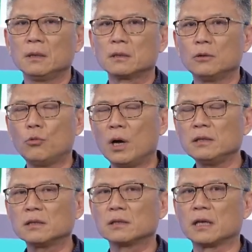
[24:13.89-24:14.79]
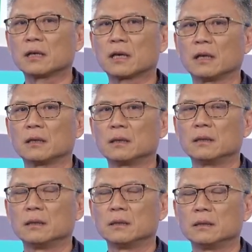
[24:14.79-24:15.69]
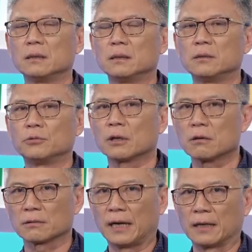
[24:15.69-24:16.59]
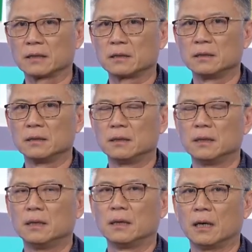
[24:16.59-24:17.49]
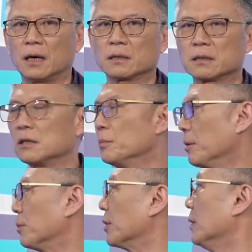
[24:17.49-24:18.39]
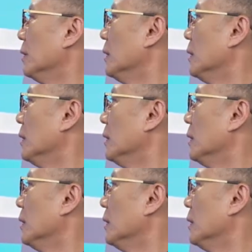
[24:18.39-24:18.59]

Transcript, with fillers: So once they get recognized as the member,